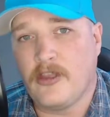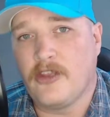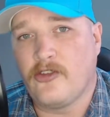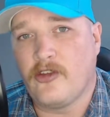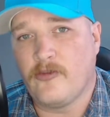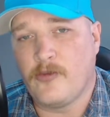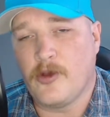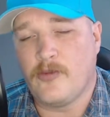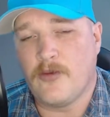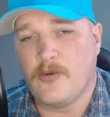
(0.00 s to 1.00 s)
that have put
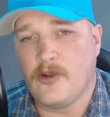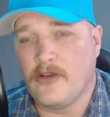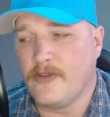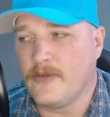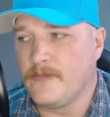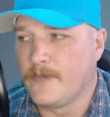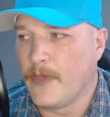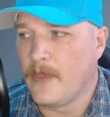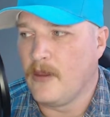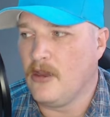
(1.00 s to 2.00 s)
people off them.
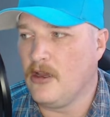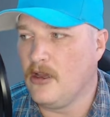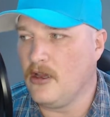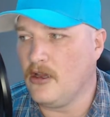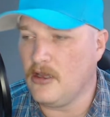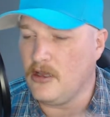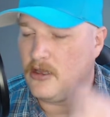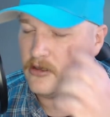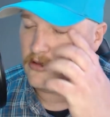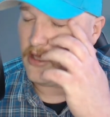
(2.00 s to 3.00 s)

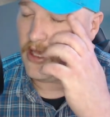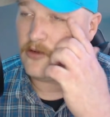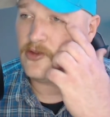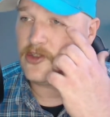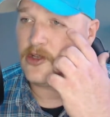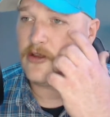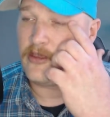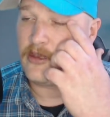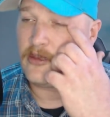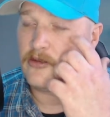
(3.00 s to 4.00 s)
And also, I
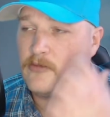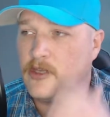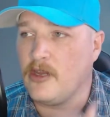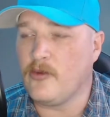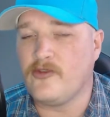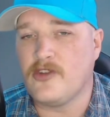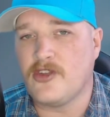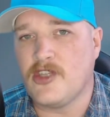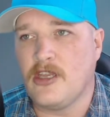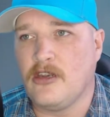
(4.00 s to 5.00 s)
think, we've just
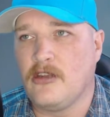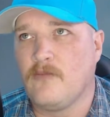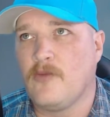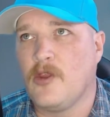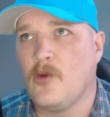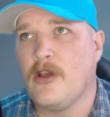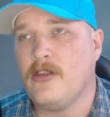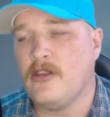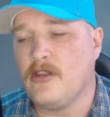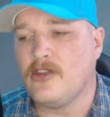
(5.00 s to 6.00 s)
seen the way
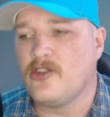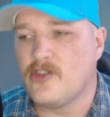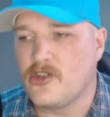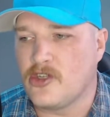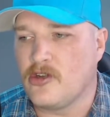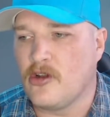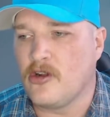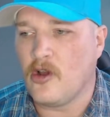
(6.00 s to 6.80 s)
that this has just gone on,